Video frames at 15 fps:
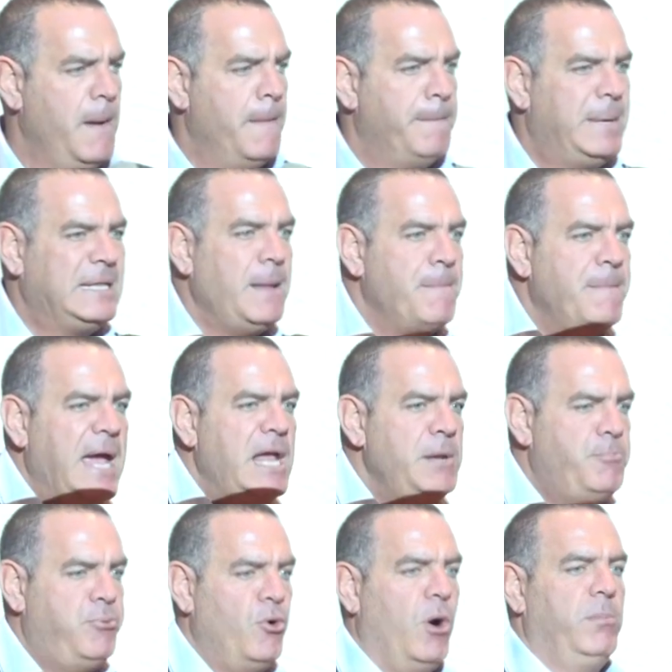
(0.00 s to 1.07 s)
But the main
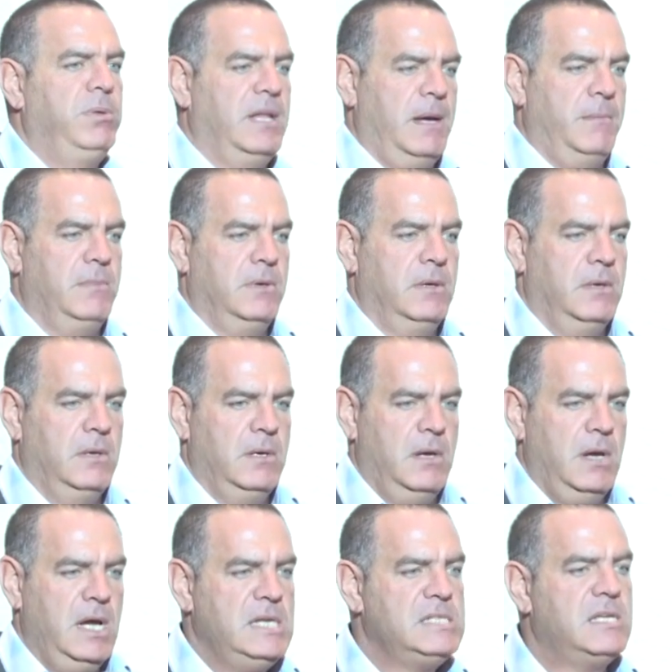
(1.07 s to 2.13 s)
problem
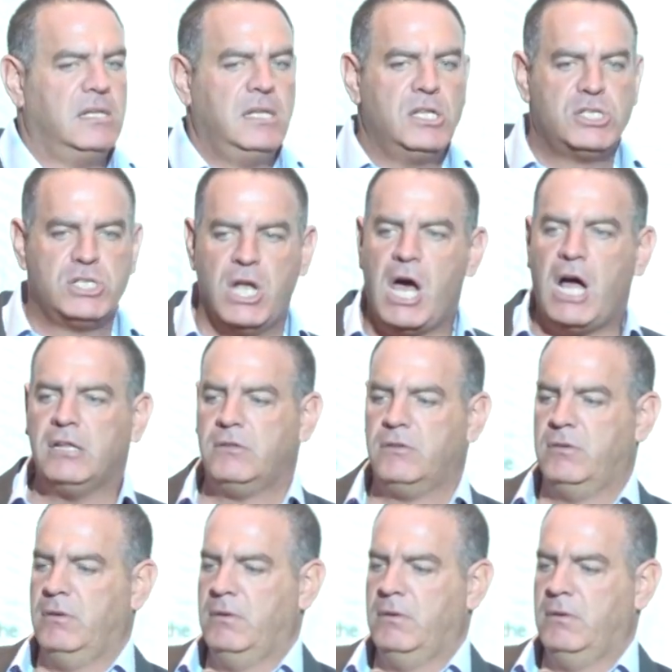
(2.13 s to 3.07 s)
is that it's not